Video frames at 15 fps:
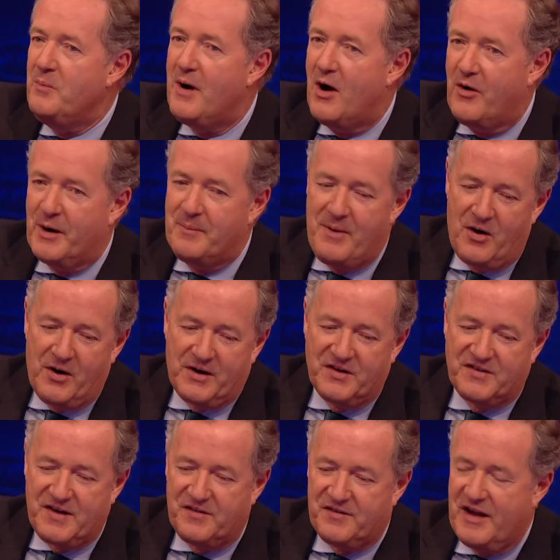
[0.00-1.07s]
Maher in America
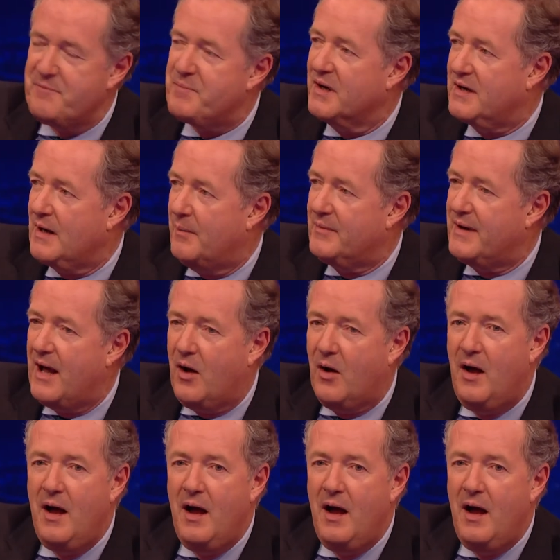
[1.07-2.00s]
says they've become now